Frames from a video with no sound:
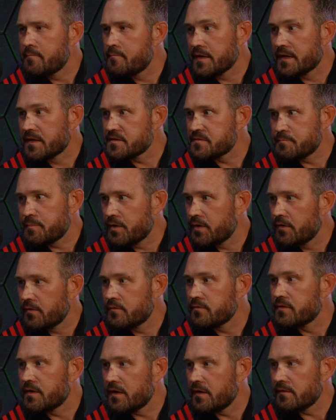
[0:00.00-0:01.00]
Because
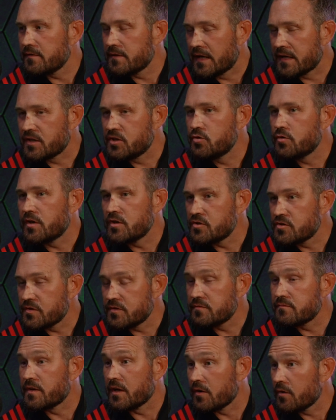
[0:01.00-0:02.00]

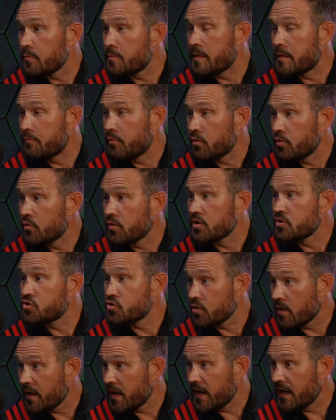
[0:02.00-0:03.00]
there are people who can
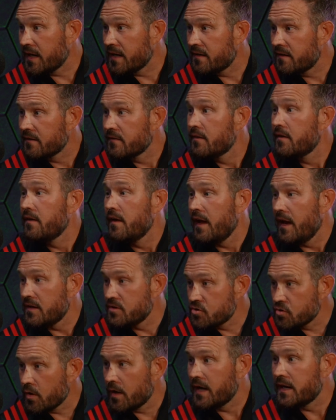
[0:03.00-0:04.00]
train,
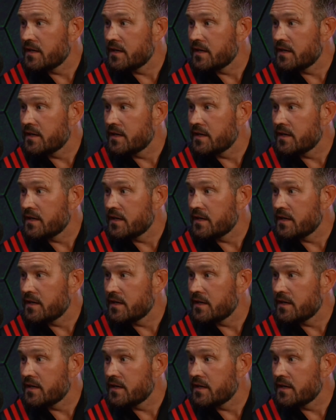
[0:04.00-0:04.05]
and